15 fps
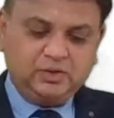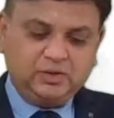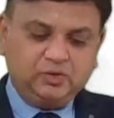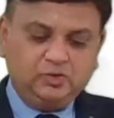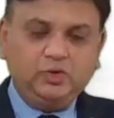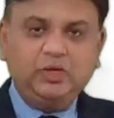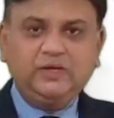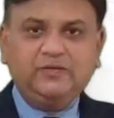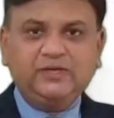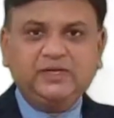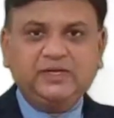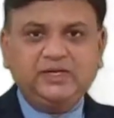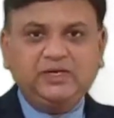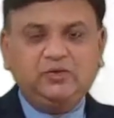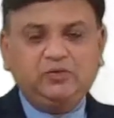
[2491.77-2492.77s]
Doing with the
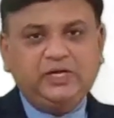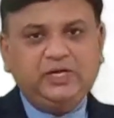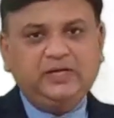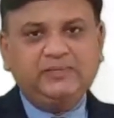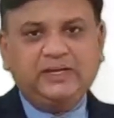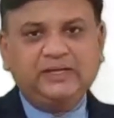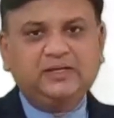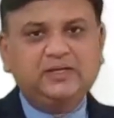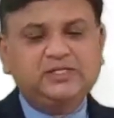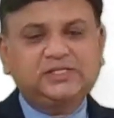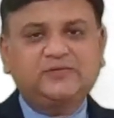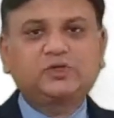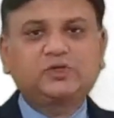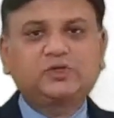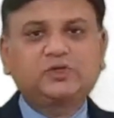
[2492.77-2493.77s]
routine method is
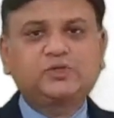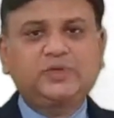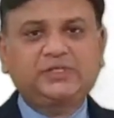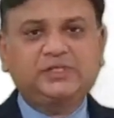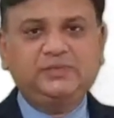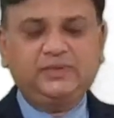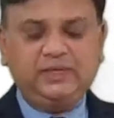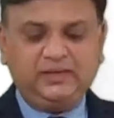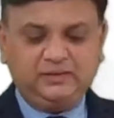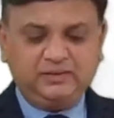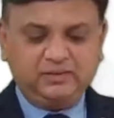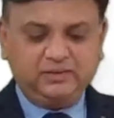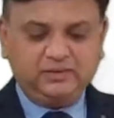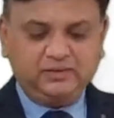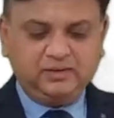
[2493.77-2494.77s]
of course possible.
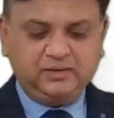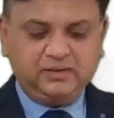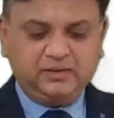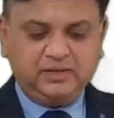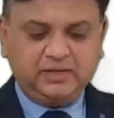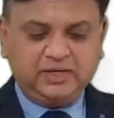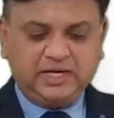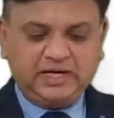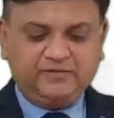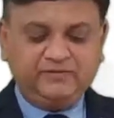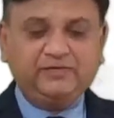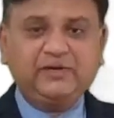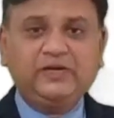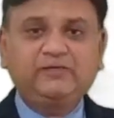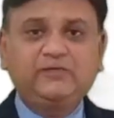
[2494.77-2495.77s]

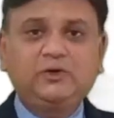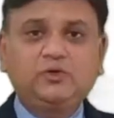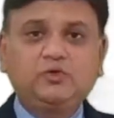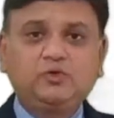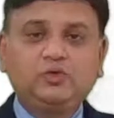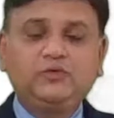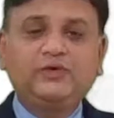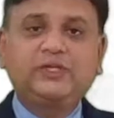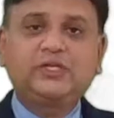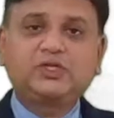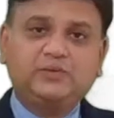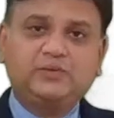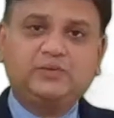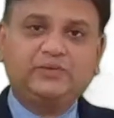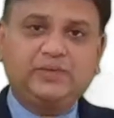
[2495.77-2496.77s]
However, I want to do with a
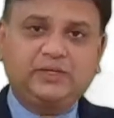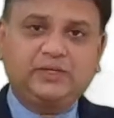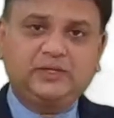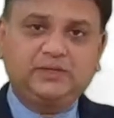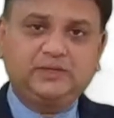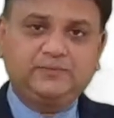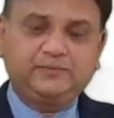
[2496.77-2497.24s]
short method.